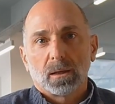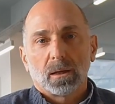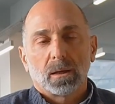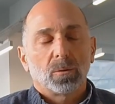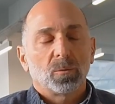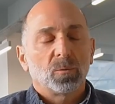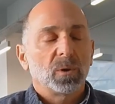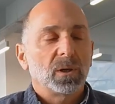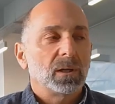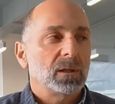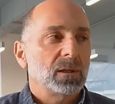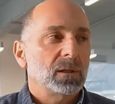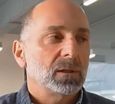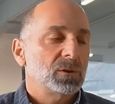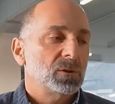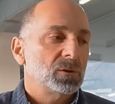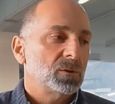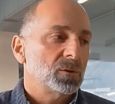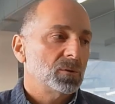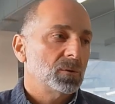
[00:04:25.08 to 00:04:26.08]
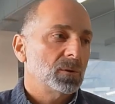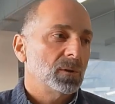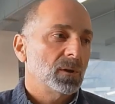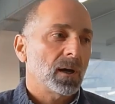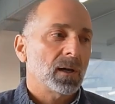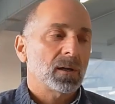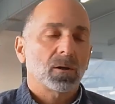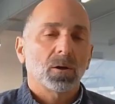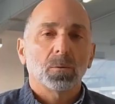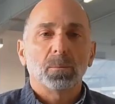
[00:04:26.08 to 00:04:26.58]
We need to
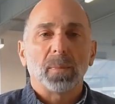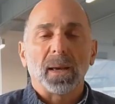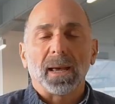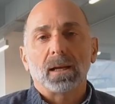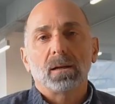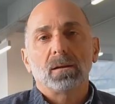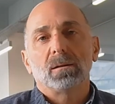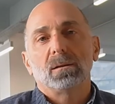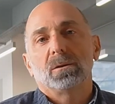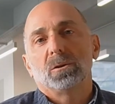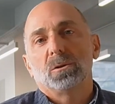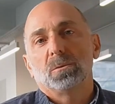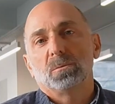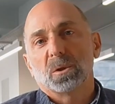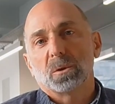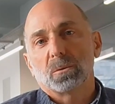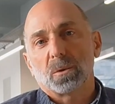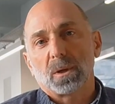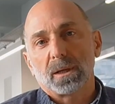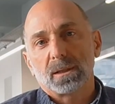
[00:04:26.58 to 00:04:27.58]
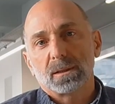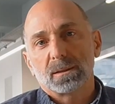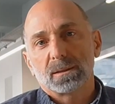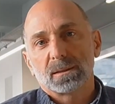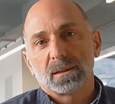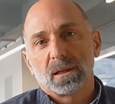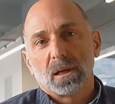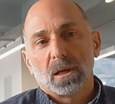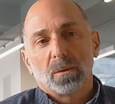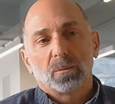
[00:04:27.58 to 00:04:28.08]
not abandon human rights,
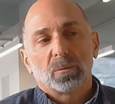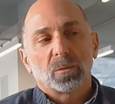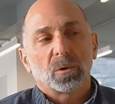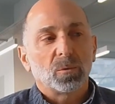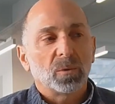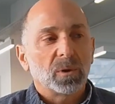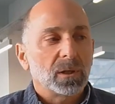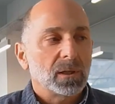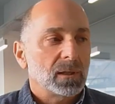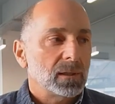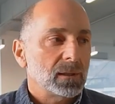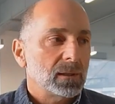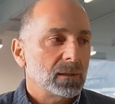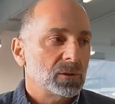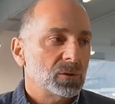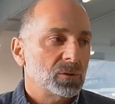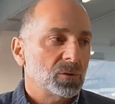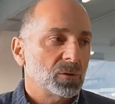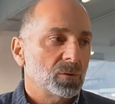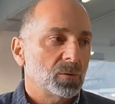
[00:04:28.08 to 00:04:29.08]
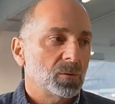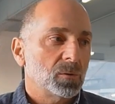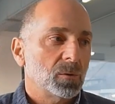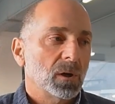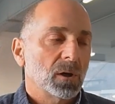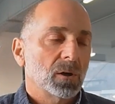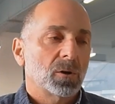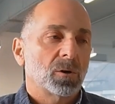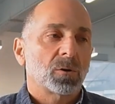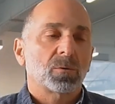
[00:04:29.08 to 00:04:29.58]
but we need to
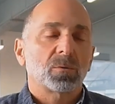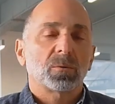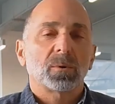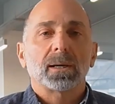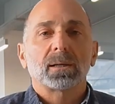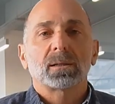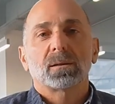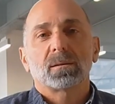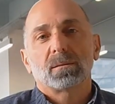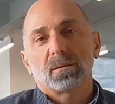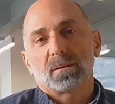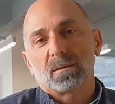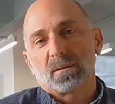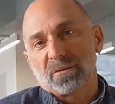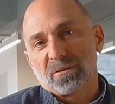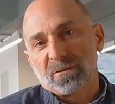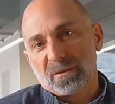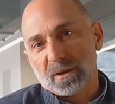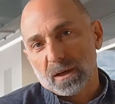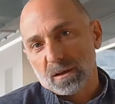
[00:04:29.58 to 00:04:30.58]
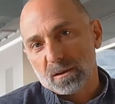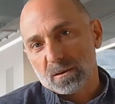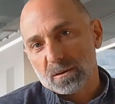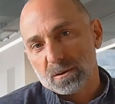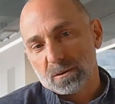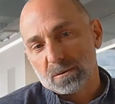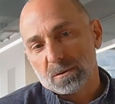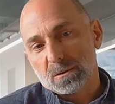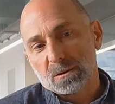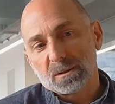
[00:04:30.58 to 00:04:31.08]
correct the
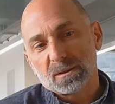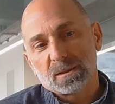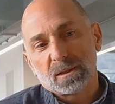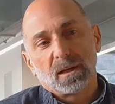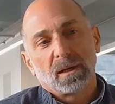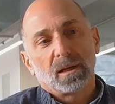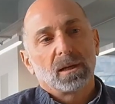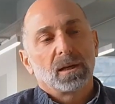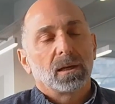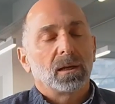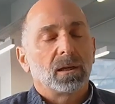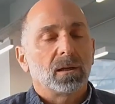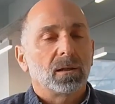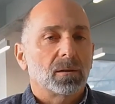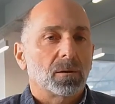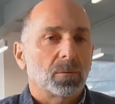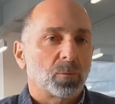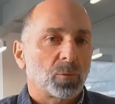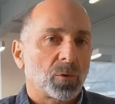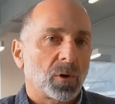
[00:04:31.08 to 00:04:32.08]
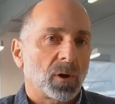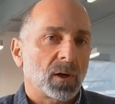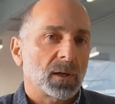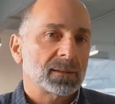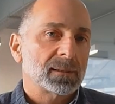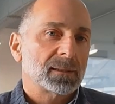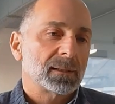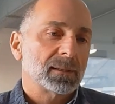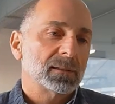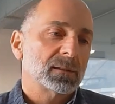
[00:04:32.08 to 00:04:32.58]
failures in the
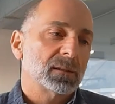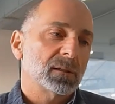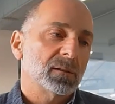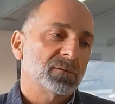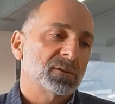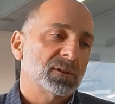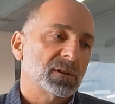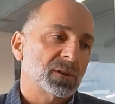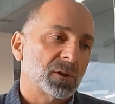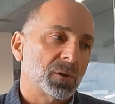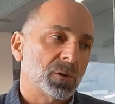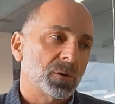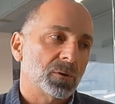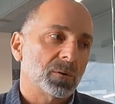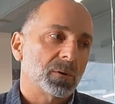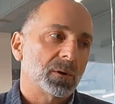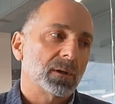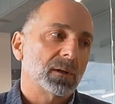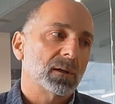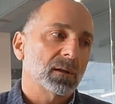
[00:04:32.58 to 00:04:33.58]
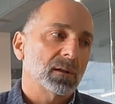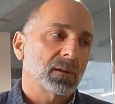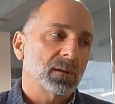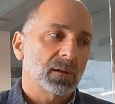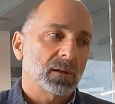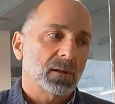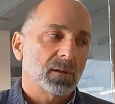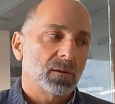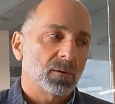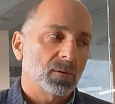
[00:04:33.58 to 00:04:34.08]
process of securing
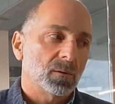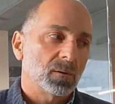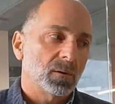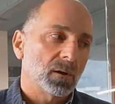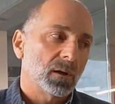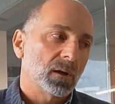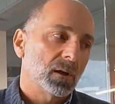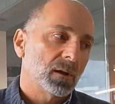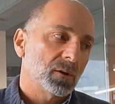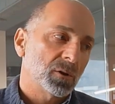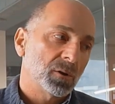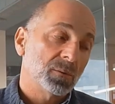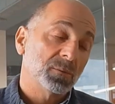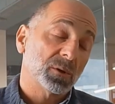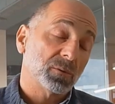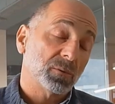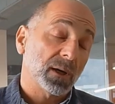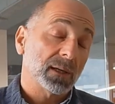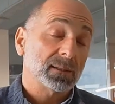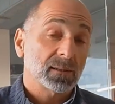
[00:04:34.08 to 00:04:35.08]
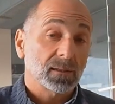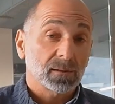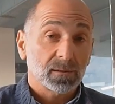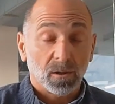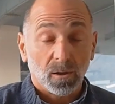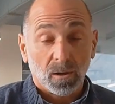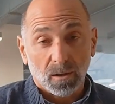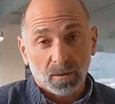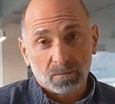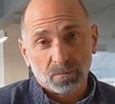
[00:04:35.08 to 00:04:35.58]
legal human rights as
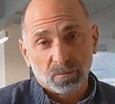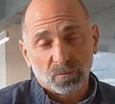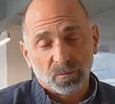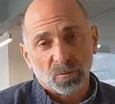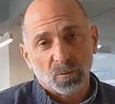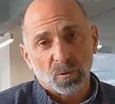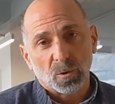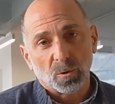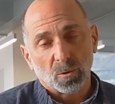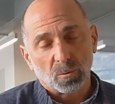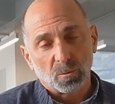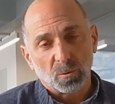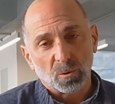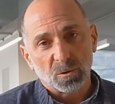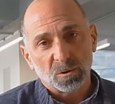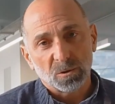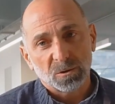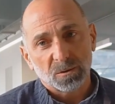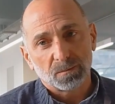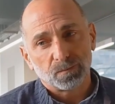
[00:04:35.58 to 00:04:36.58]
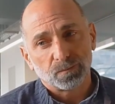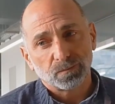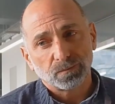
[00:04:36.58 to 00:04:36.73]
law or rules.